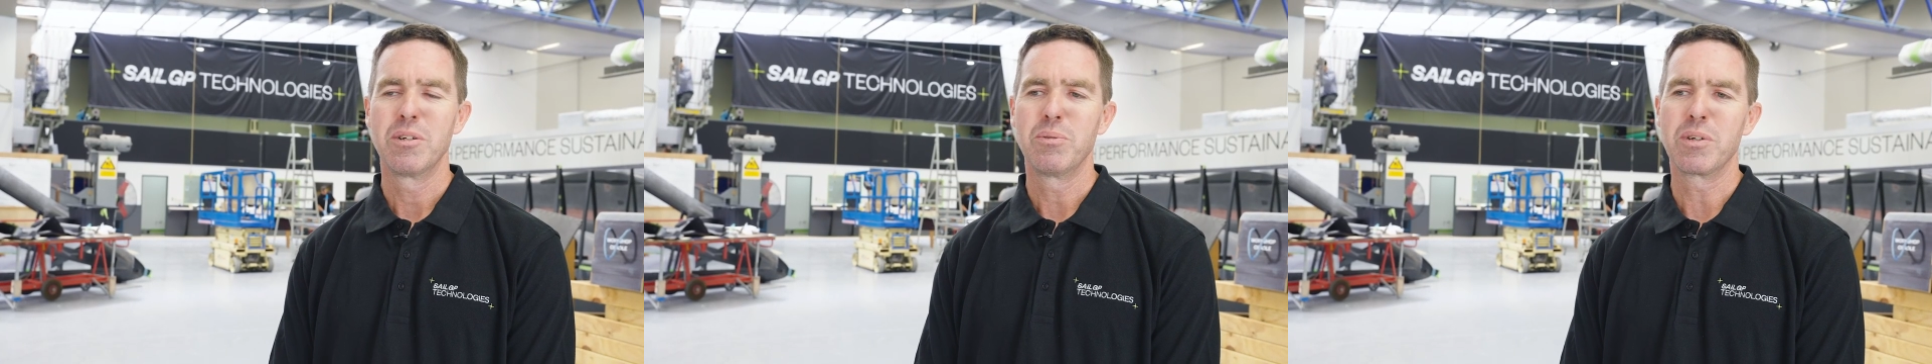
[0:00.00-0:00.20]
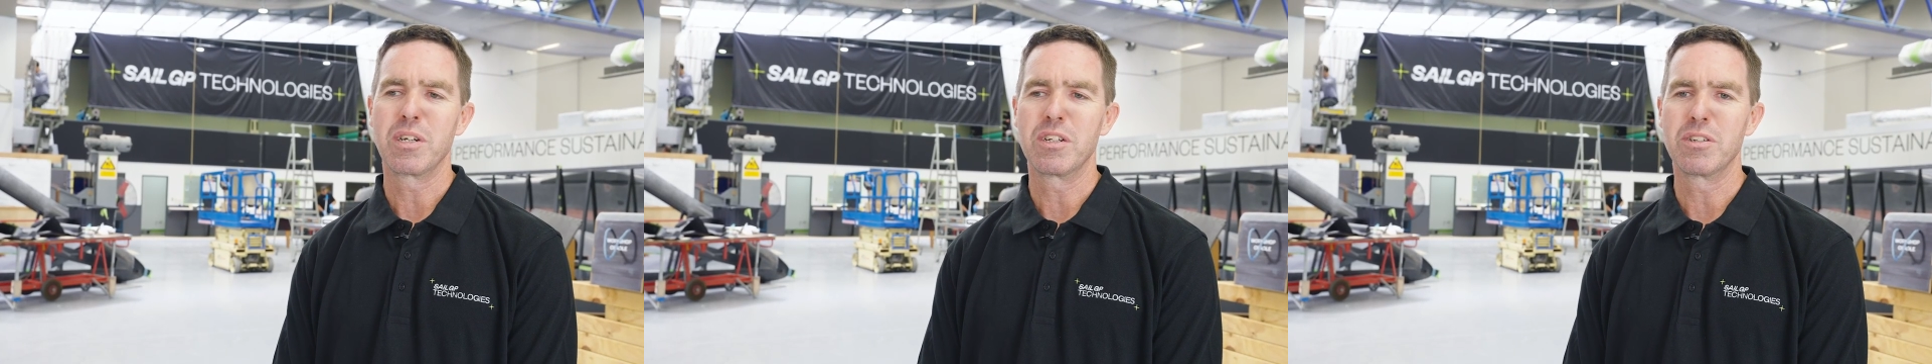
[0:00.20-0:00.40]

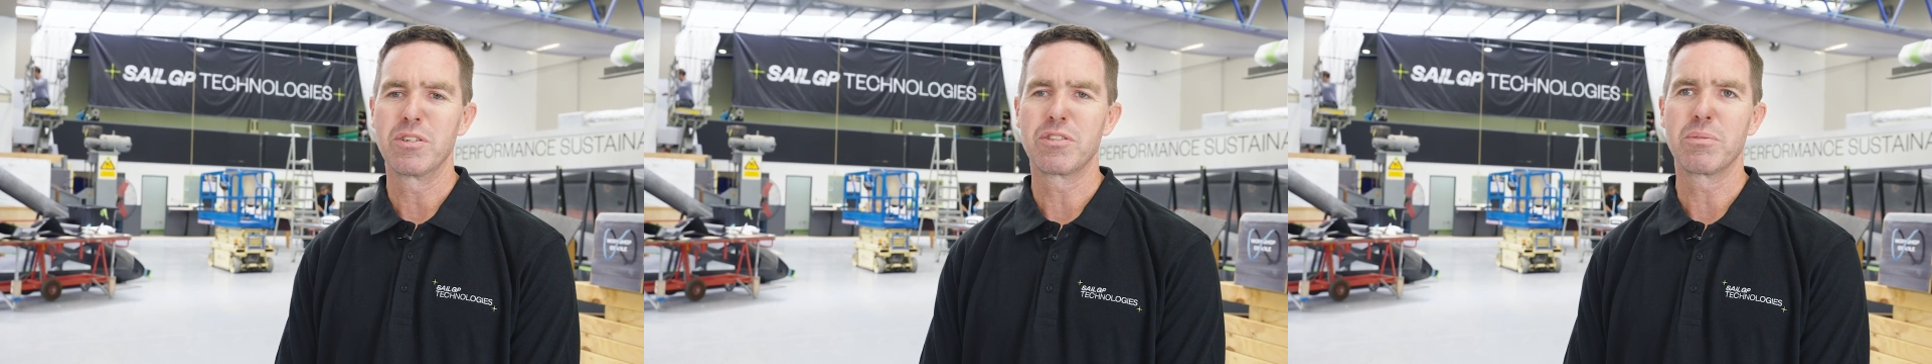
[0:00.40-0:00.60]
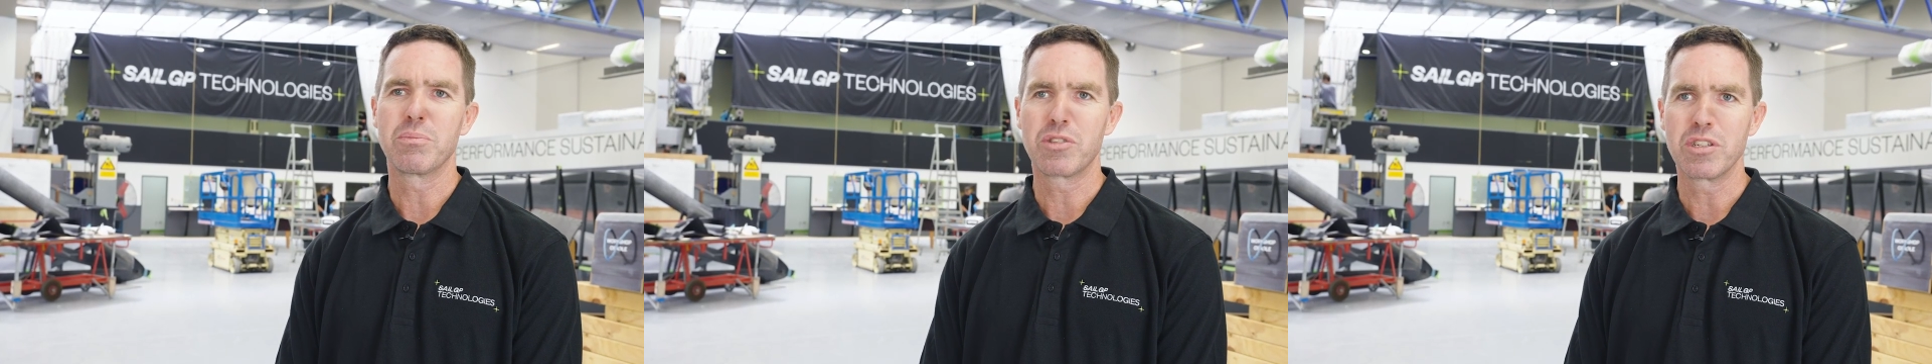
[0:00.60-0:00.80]
We're going to
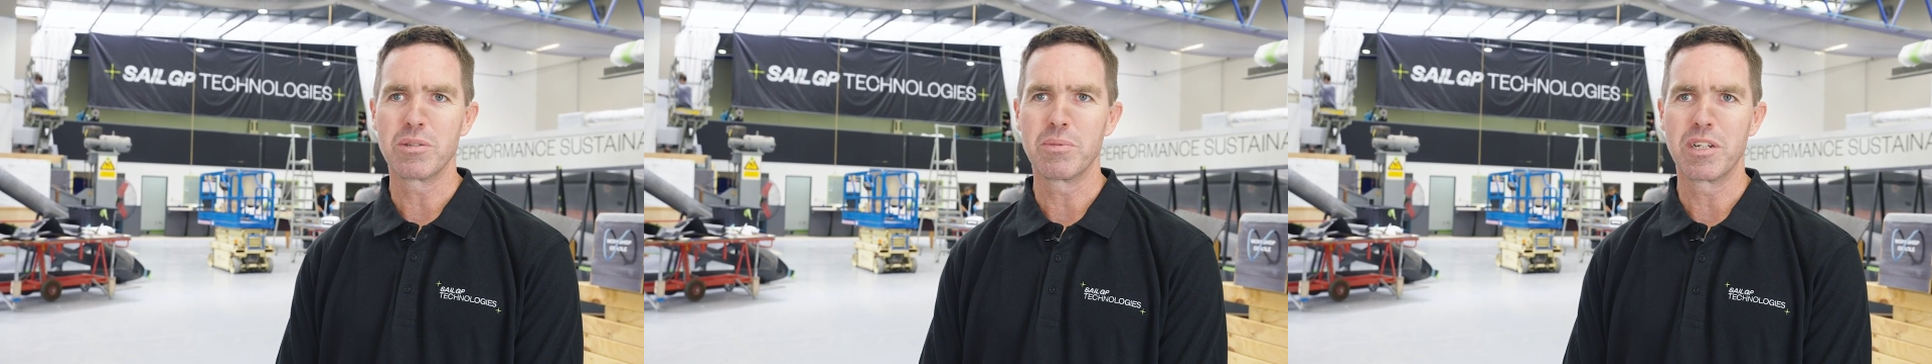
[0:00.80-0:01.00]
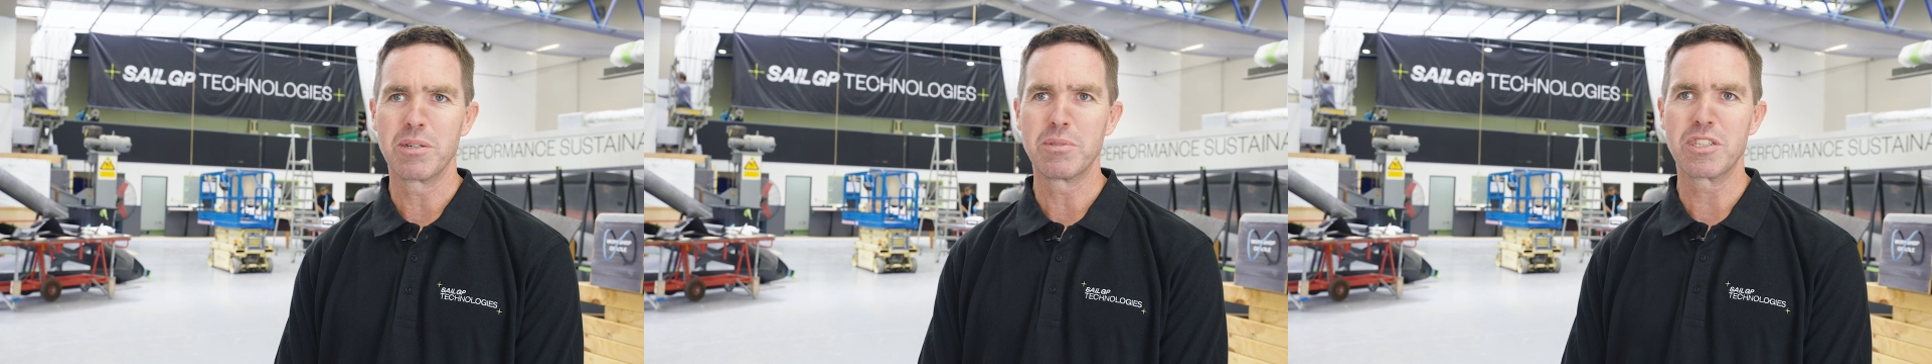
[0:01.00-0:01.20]
do some
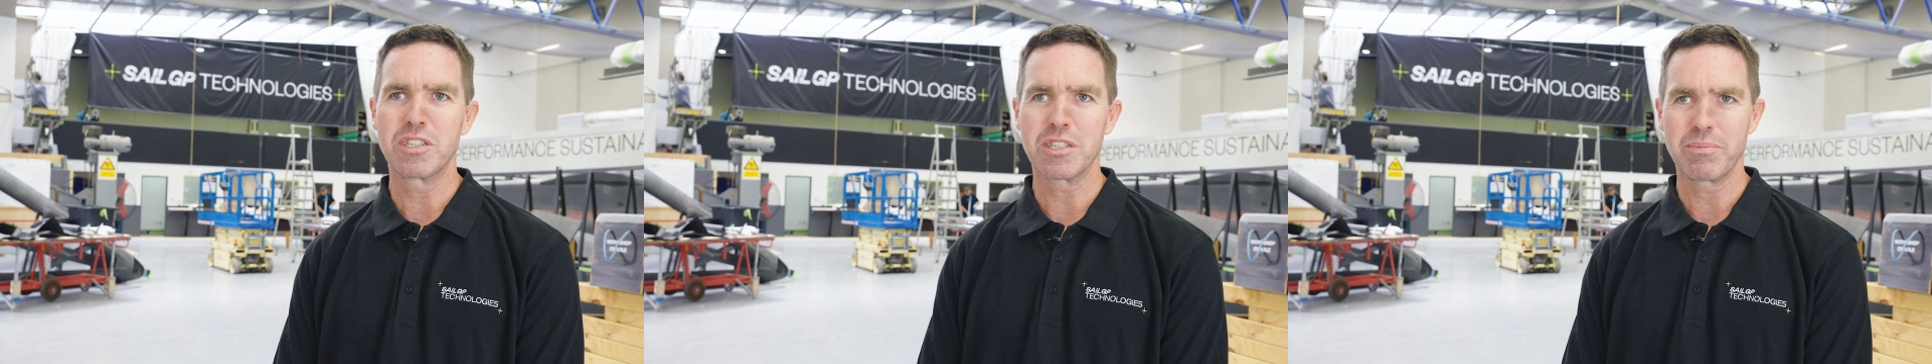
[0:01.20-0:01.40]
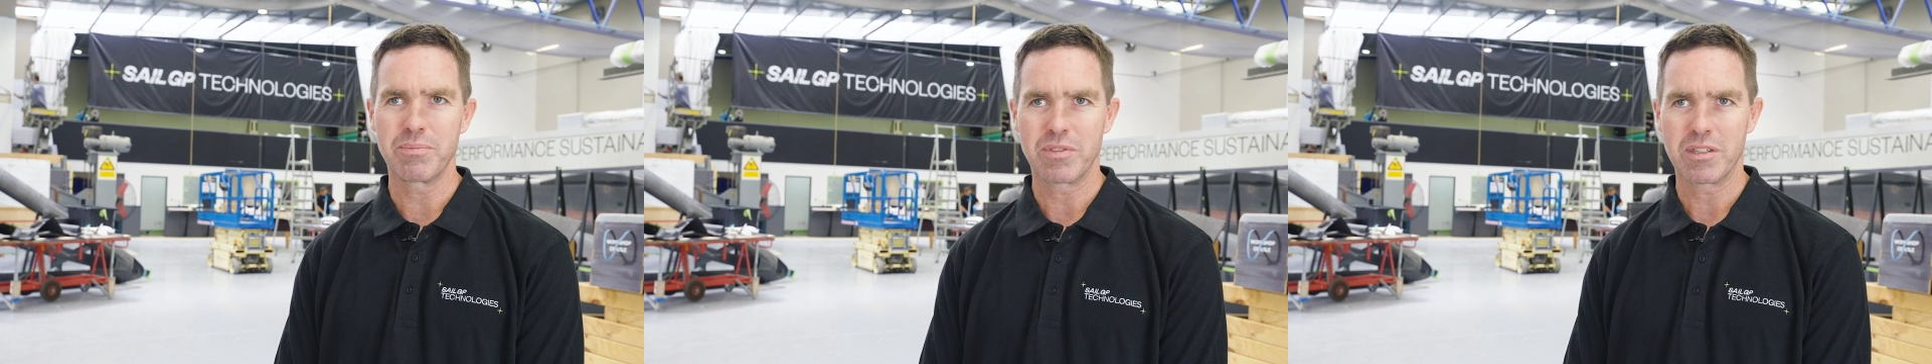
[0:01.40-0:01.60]
thermal
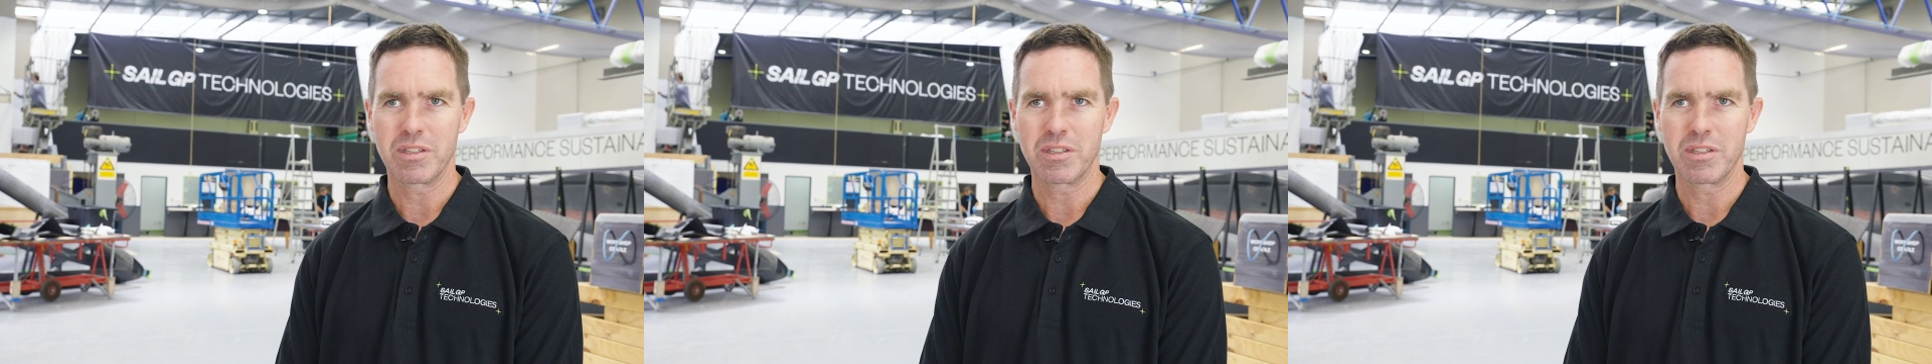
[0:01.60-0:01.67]
imaging,